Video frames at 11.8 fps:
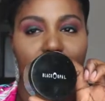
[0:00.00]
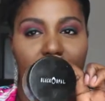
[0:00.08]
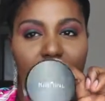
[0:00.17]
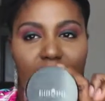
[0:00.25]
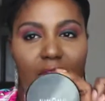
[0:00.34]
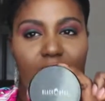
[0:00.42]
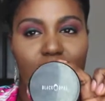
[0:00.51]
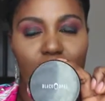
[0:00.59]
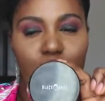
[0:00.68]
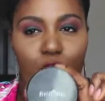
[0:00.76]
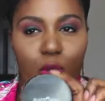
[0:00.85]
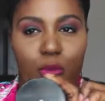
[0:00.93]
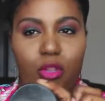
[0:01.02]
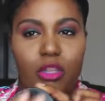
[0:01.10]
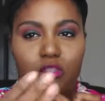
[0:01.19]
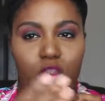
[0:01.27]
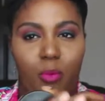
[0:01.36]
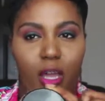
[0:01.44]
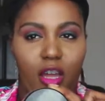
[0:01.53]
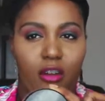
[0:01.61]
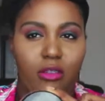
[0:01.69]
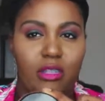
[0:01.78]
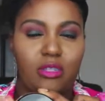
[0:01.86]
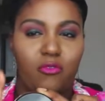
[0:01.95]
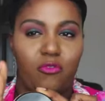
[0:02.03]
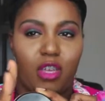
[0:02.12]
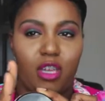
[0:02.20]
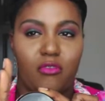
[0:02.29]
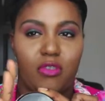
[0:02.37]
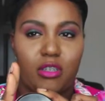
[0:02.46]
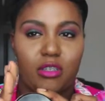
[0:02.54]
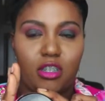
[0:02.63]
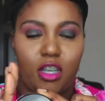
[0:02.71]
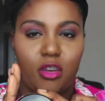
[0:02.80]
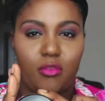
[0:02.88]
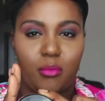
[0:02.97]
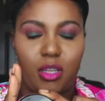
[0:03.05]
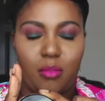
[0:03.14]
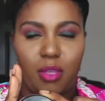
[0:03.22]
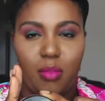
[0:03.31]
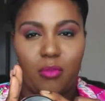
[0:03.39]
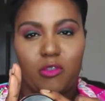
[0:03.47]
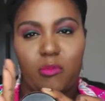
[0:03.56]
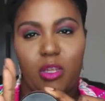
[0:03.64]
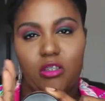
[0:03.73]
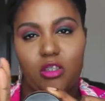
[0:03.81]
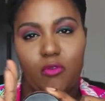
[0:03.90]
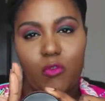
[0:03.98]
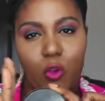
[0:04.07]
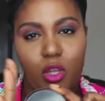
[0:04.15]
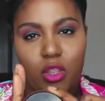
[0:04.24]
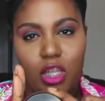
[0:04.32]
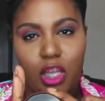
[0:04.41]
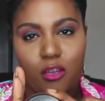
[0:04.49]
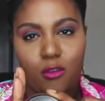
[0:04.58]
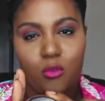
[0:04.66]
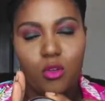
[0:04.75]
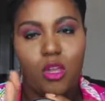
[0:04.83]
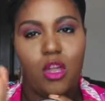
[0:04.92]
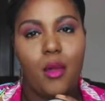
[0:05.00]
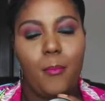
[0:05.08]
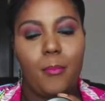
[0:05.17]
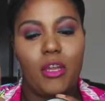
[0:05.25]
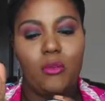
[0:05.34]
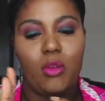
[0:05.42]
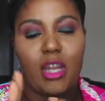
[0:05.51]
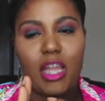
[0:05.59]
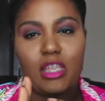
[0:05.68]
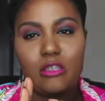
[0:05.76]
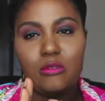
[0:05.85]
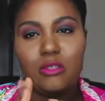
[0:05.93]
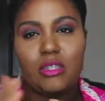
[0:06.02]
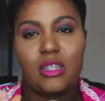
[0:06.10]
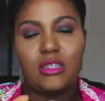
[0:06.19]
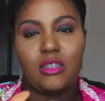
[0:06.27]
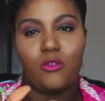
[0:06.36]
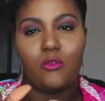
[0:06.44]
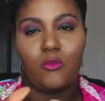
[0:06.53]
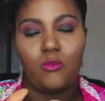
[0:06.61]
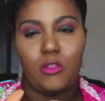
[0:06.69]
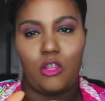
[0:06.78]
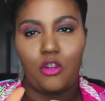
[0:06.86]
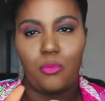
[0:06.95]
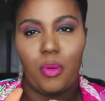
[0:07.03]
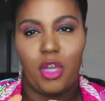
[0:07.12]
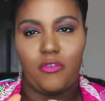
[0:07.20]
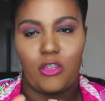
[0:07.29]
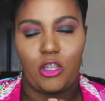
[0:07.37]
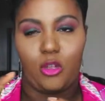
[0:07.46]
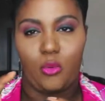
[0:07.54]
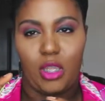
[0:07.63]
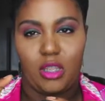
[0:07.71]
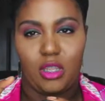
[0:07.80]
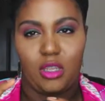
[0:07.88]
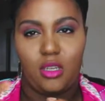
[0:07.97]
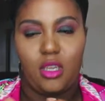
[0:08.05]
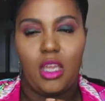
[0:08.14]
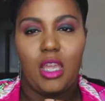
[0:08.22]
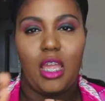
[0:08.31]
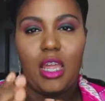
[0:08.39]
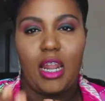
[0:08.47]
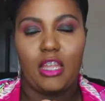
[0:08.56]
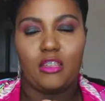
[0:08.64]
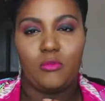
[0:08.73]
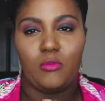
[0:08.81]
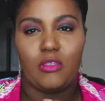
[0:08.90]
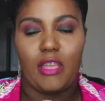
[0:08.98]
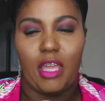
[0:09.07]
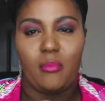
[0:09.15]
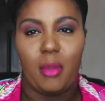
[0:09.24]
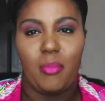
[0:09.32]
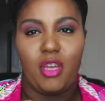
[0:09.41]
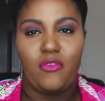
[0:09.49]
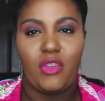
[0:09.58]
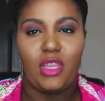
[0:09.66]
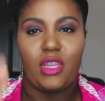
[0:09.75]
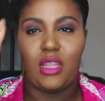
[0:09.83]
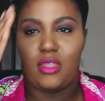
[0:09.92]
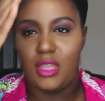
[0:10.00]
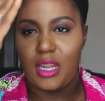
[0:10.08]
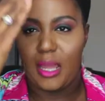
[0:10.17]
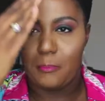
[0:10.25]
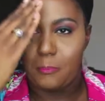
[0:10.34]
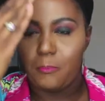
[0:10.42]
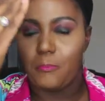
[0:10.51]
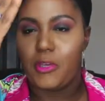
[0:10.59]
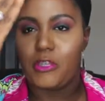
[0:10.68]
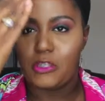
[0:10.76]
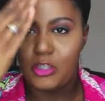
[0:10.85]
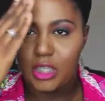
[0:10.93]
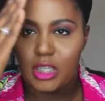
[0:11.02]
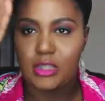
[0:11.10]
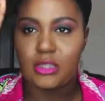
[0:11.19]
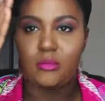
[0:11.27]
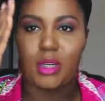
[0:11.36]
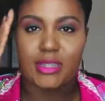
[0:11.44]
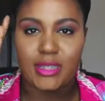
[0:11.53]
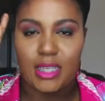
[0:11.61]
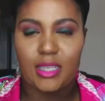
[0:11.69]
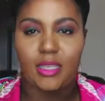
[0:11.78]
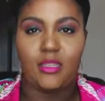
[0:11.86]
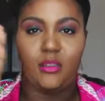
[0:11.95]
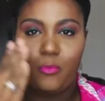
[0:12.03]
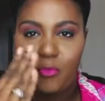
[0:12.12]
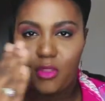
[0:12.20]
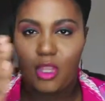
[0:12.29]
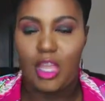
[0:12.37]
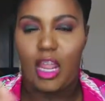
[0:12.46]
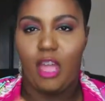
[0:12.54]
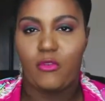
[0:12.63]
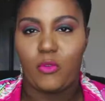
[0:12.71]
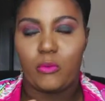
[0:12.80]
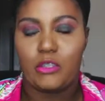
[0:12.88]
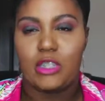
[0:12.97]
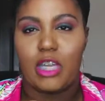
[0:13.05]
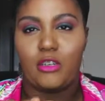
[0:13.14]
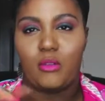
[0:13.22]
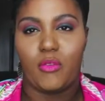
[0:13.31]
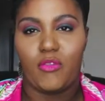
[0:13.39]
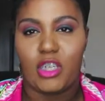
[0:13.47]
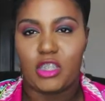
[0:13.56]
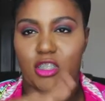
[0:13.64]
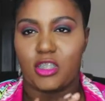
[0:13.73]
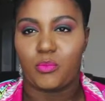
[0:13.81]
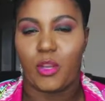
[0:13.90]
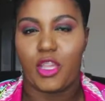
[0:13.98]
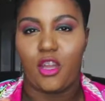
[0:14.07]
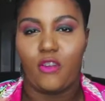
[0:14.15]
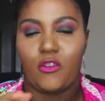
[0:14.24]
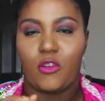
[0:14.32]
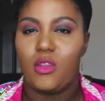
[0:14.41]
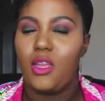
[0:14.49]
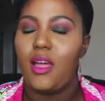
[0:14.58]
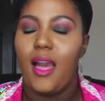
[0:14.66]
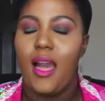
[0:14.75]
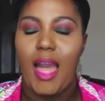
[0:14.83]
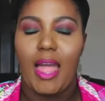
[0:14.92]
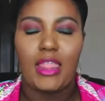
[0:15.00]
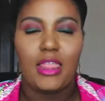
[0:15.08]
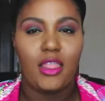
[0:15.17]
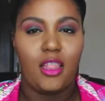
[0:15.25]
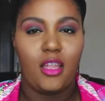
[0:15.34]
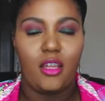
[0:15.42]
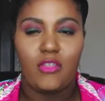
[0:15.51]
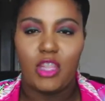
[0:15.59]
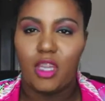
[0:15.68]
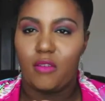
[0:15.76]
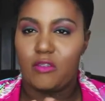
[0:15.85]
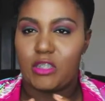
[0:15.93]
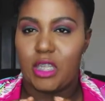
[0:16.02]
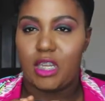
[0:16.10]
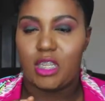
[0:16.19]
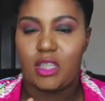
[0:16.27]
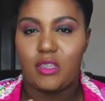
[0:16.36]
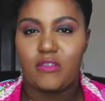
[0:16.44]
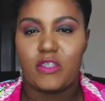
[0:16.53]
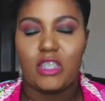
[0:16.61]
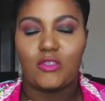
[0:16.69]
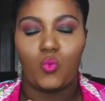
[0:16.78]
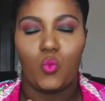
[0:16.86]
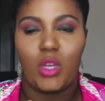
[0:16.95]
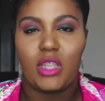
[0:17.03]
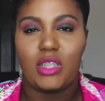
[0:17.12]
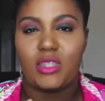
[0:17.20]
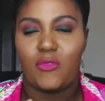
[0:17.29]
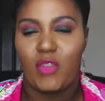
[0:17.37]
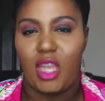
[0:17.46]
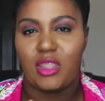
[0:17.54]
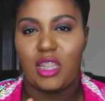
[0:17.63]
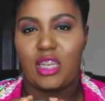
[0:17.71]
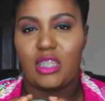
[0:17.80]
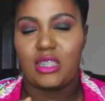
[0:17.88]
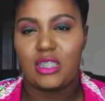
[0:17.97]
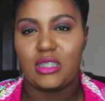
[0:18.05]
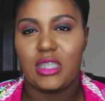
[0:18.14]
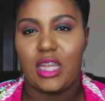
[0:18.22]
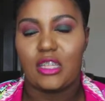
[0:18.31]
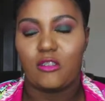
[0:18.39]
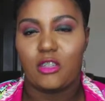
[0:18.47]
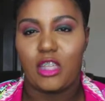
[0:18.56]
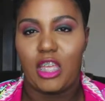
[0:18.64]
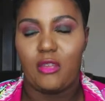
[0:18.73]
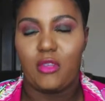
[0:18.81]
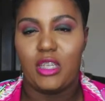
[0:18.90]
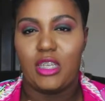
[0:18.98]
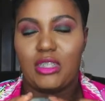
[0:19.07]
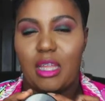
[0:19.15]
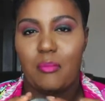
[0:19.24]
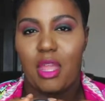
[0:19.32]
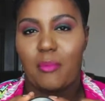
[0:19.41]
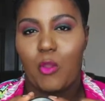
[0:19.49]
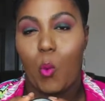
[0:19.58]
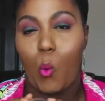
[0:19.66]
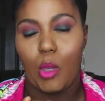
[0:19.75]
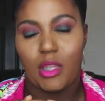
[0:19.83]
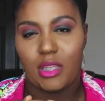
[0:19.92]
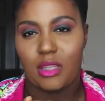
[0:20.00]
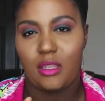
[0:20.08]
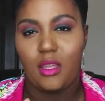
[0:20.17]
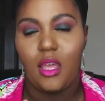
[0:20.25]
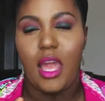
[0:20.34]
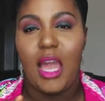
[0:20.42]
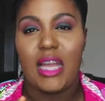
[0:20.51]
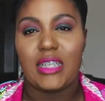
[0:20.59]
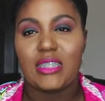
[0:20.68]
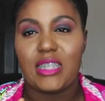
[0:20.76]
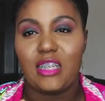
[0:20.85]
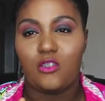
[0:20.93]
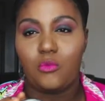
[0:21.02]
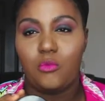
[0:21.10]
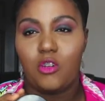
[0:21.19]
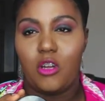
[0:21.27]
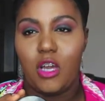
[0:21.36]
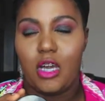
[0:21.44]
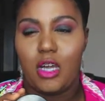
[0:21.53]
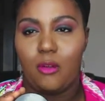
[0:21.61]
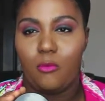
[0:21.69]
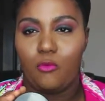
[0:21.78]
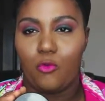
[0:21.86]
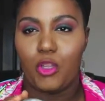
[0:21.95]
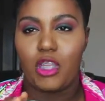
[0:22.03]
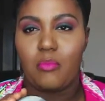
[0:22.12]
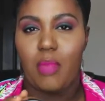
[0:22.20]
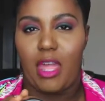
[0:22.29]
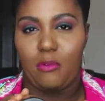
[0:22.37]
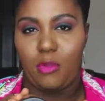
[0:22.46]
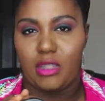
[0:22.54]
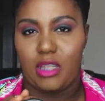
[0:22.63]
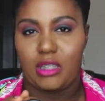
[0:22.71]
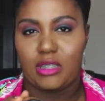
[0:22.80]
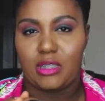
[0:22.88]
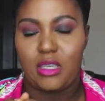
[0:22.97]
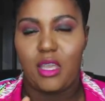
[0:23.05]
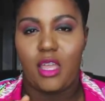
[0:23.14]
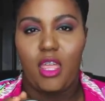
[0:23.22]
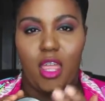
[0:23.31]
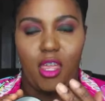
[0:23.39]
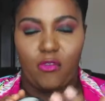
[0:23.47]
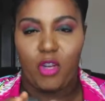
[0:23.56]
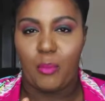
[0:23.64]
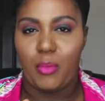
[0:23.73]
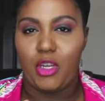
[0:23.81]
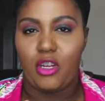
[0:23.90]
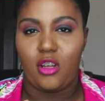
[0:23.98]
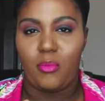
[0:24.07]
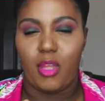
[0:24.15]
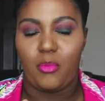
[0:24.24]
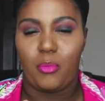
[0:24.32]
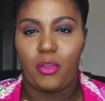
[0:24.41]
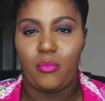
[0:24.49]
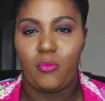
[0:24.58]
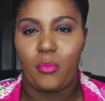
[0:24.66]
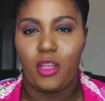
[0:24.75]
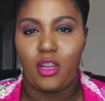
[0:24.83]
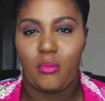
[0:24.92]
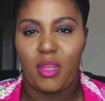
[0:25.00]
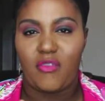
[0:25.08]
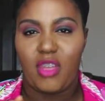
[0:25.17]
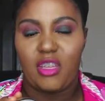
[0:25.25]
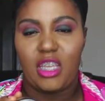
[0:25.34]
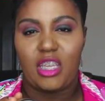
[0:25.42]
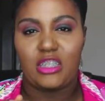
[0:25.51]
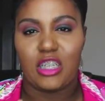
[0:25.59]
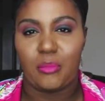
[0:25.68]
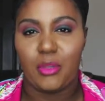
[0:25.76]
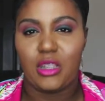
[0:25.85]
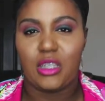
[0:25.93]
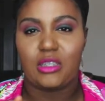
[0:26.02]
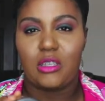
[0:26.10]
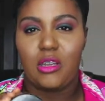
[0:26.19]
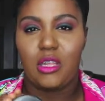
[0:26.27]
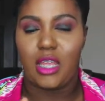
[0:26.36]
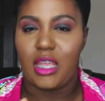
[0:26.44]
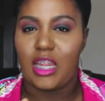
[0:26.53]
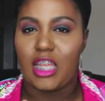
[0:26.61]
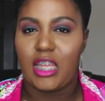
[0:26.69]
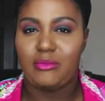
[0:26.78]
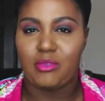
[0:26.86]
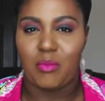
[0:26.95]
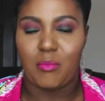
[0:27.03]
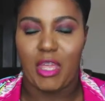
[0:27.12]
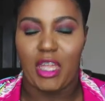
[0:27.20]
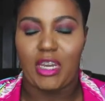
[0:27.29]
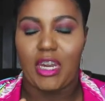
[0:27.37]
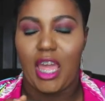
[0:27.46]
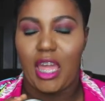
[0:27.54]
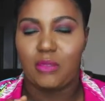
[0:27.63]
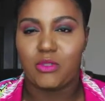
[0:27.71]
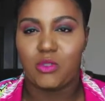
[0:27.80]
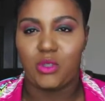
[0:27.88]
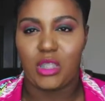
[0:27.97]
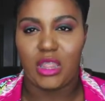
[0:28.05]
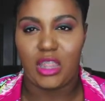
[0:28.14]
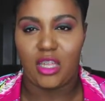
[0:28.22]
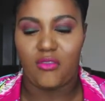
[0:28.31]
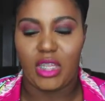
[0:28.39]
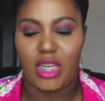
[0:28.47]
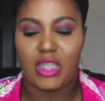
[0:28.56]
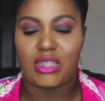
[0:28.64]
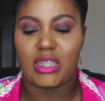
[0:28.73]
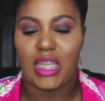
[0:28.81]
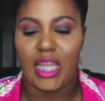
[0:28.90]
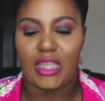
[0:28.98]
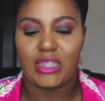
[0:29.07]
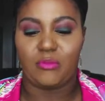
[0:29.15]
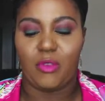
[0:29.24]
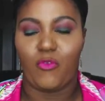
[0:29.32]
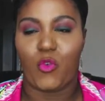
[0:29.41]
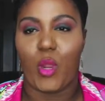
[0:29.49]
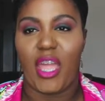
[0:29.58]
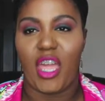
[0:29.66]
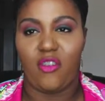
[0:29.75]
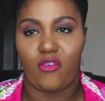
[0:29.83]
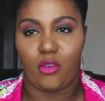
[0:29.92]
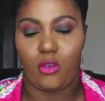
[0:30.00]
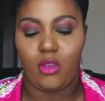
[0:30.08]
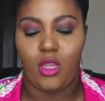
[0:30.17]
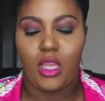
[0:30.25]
I know the loose powder is very, very scary for many people, especially if you're on the go. But what I use is a little puff to go with it. And I dab my puff in, and then I push it into my skin. And afterwards, I do a finishing spray over. I love the coverage that it gives, as well as the fact that it does not make me oily. I stayed really matte with this. After I put it on my put on my foundation, I put this on, and it keeps me matte, and I absolutely love it. And it's lasts me forever.